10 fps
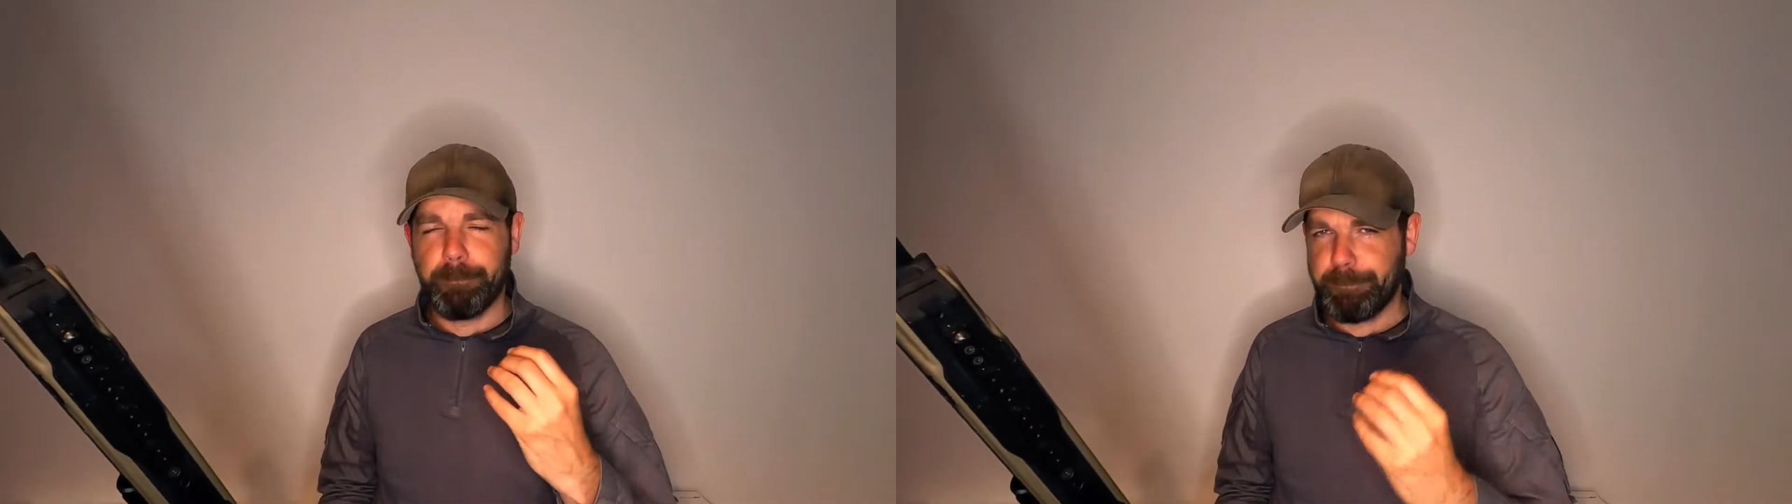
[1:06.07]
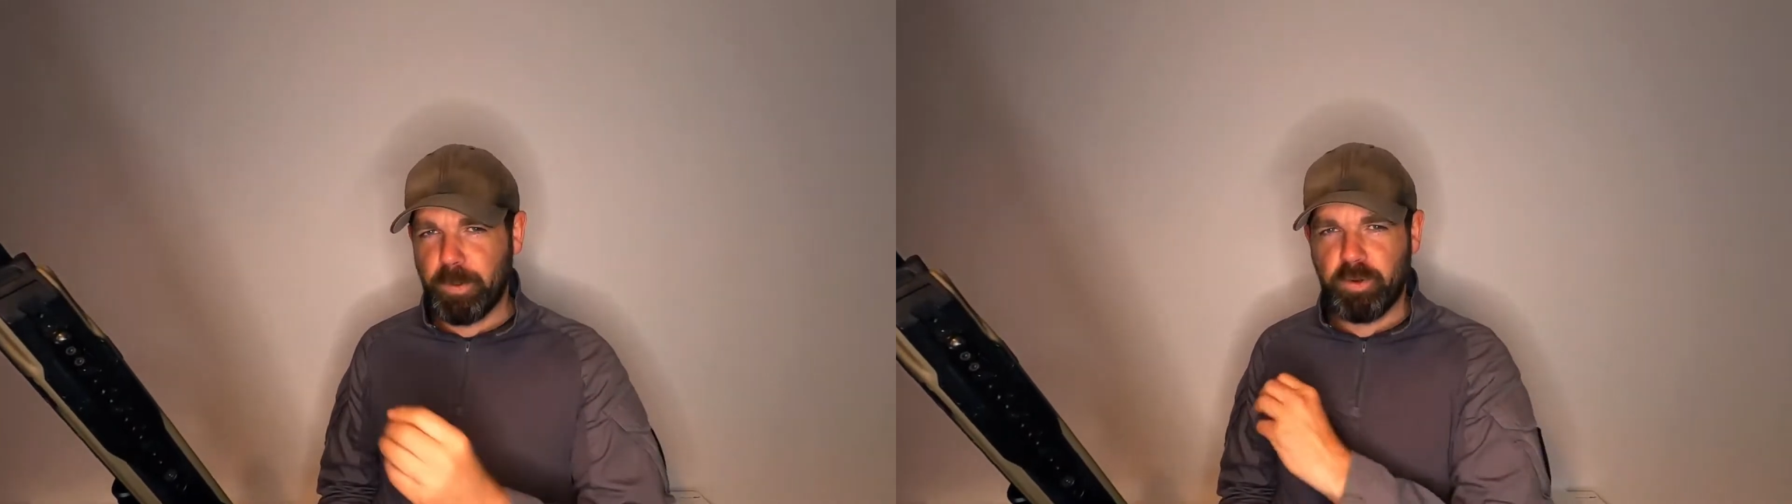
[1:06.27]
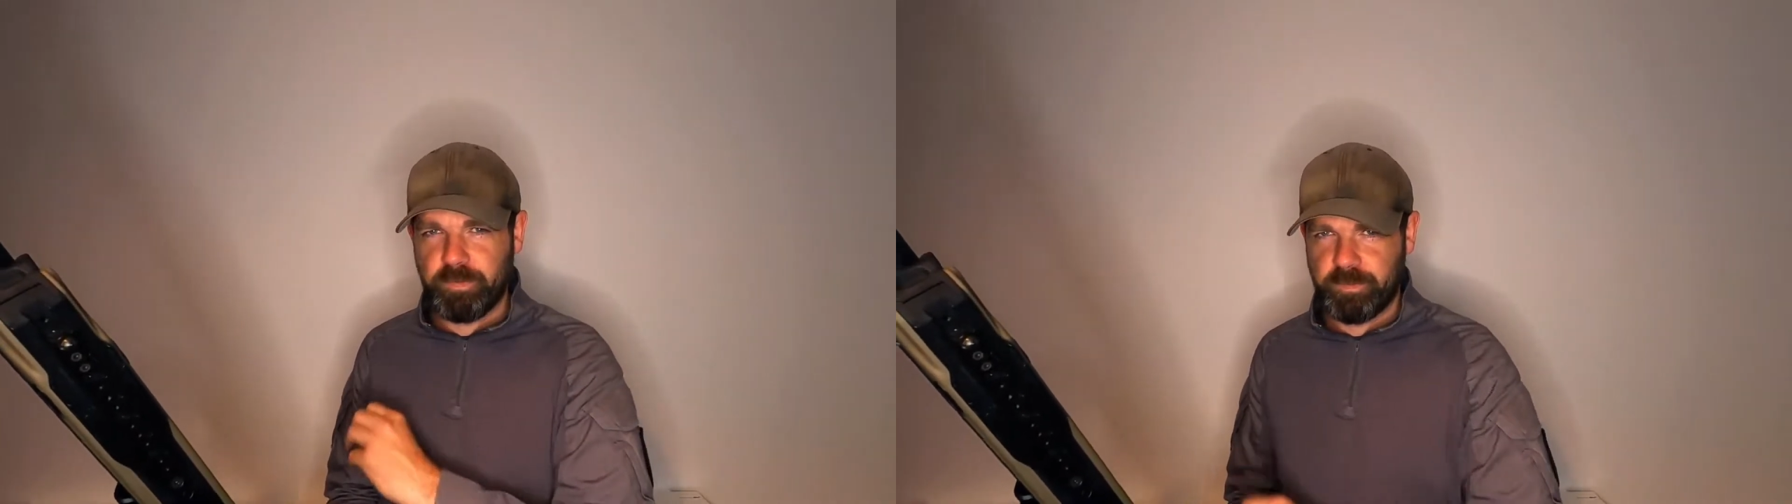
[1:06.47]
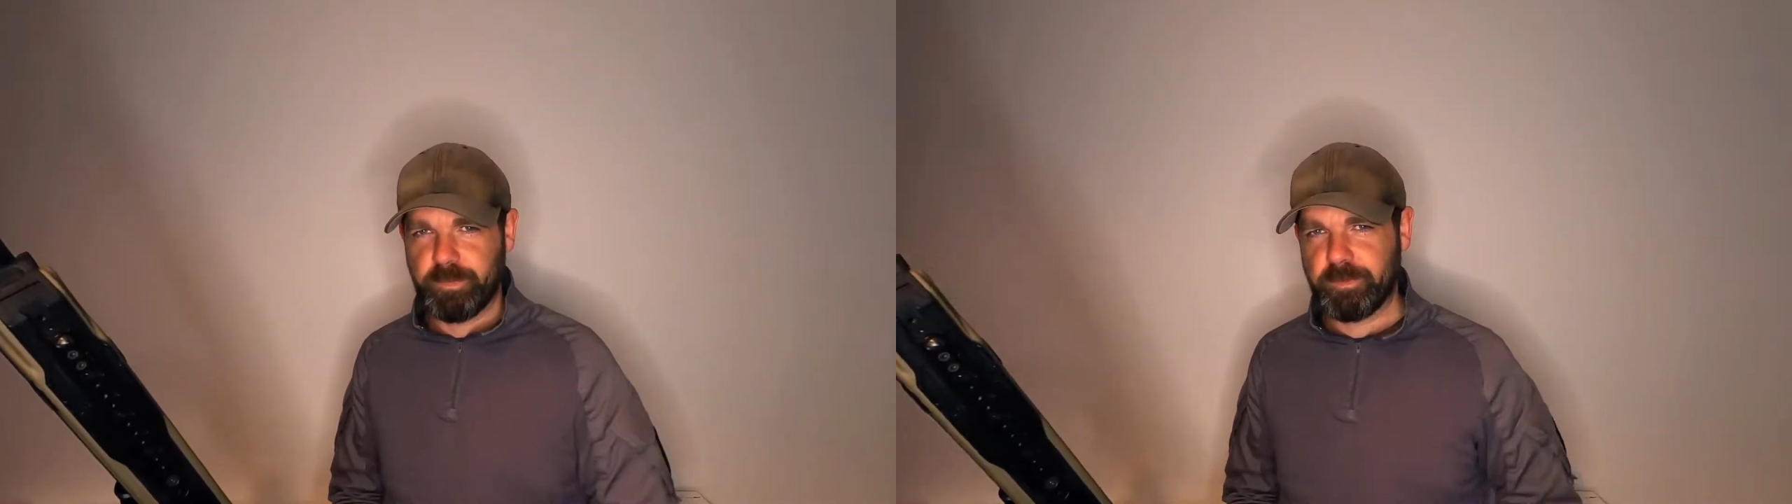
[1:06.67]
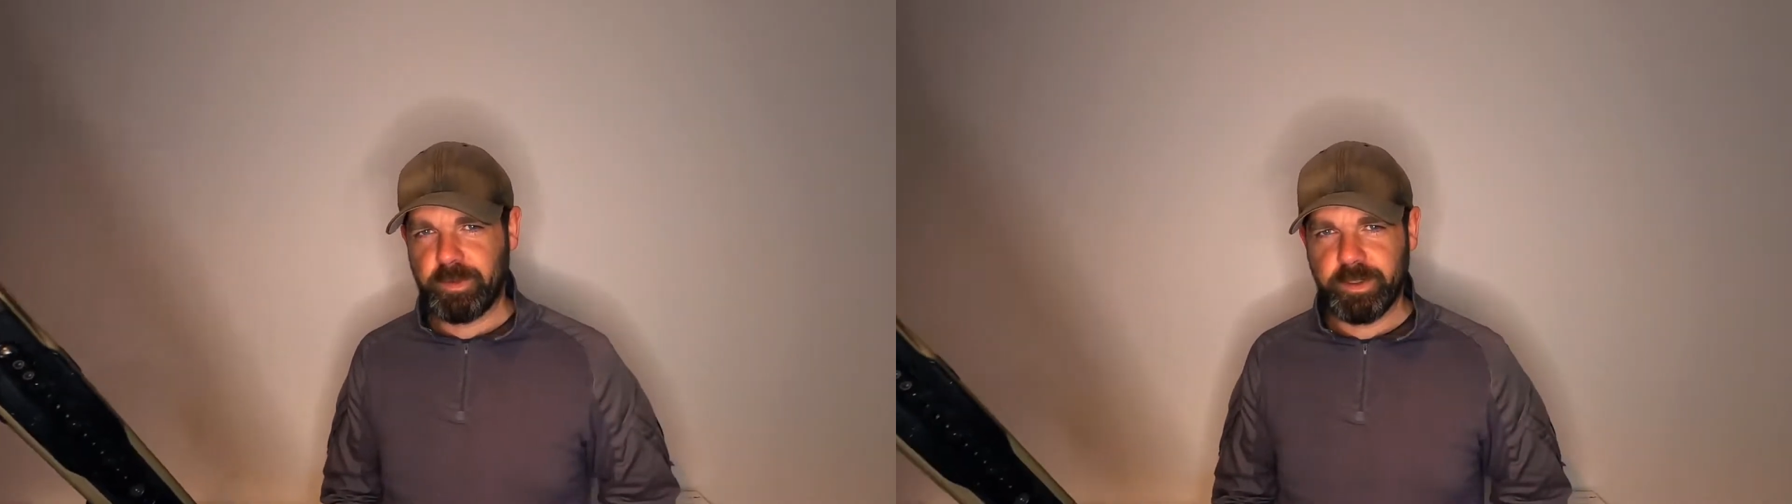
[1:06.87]
more from
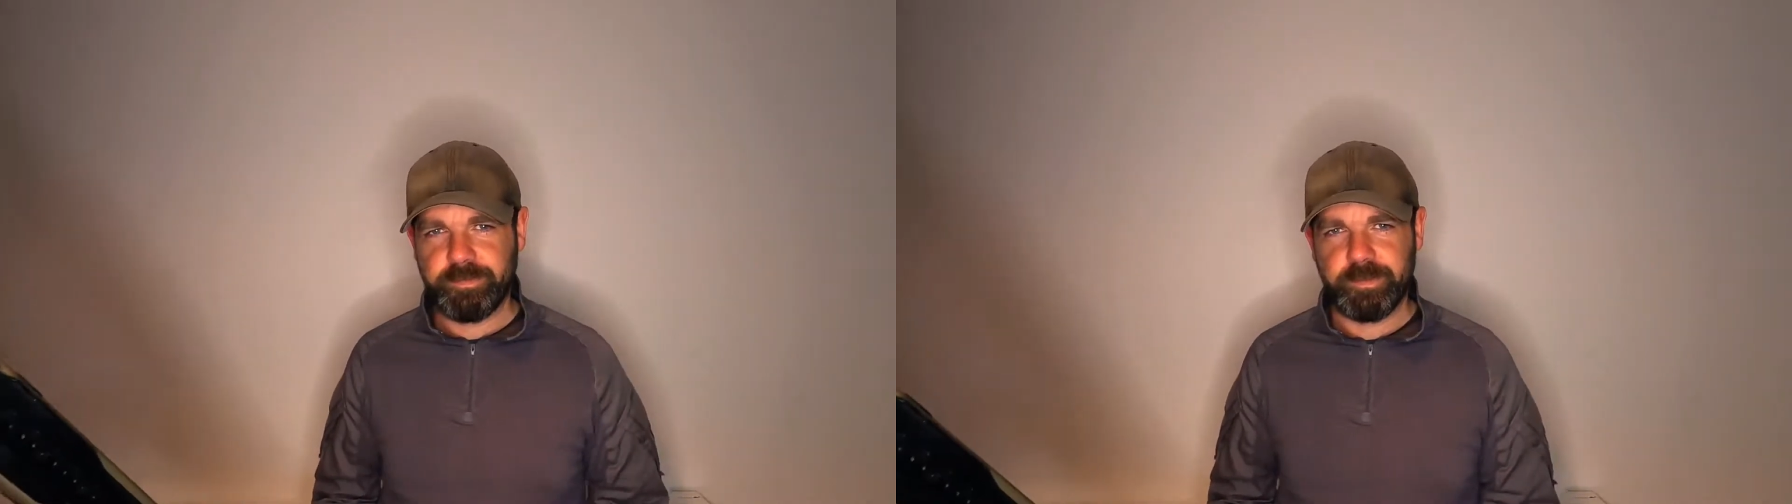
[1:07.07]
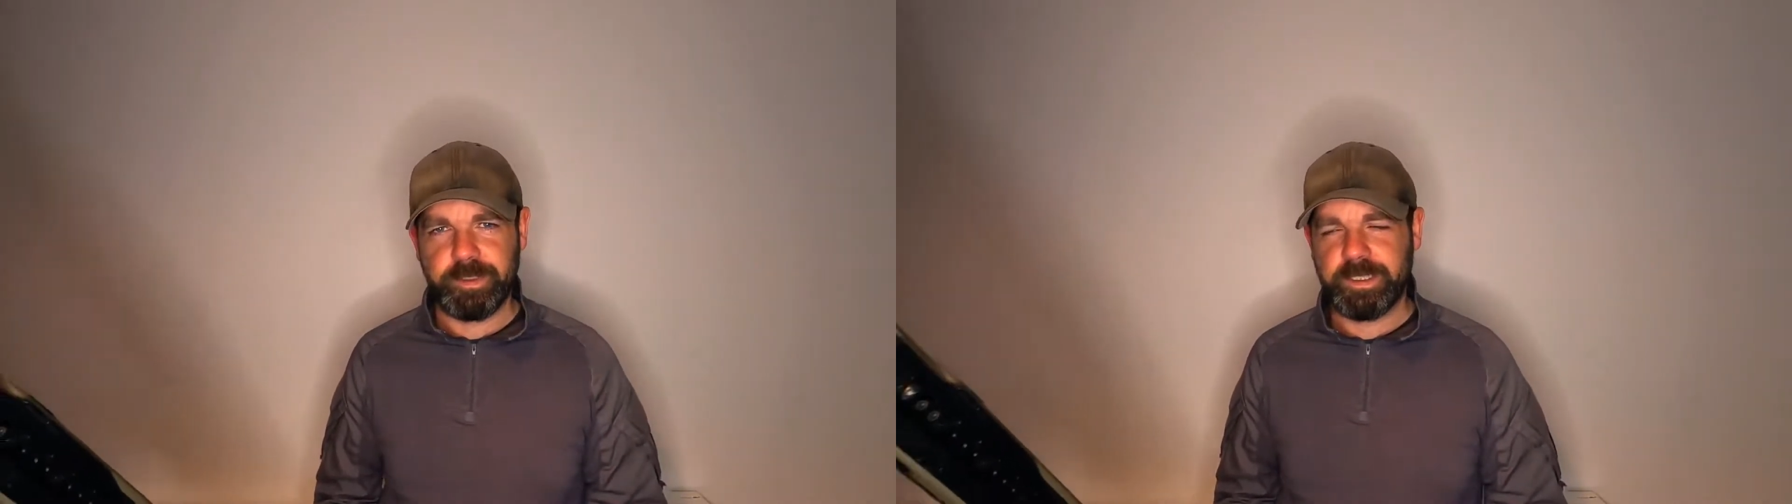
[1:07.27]
the rifle